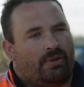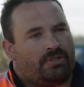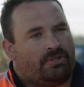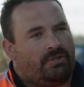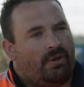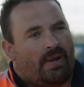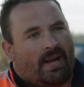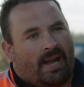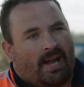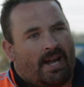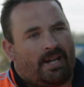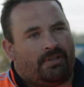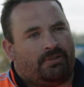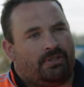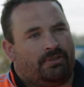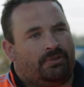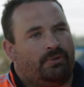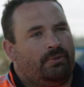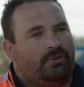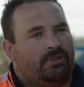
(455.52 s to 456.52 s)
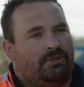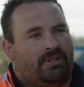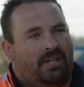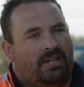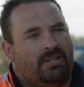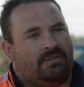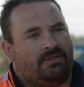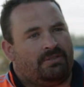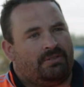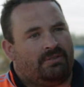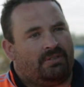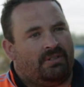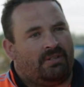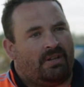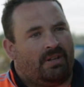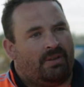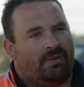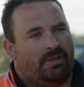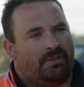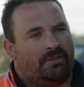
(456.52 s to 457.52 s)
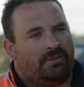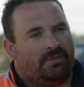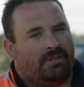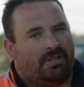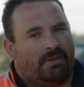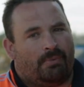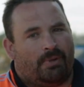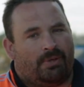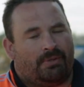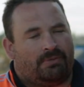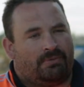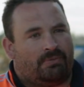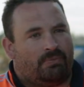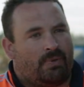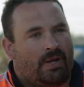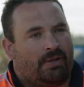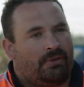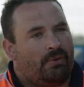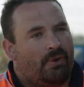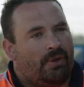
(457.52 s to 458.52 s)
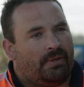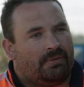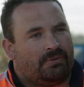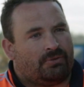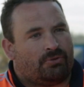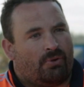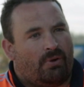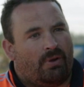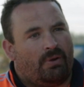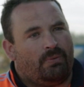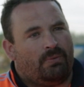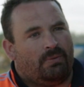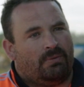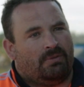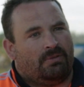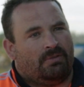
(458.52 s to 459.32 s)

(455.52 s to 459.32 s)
It's not hard to do the test, you know, one night trial.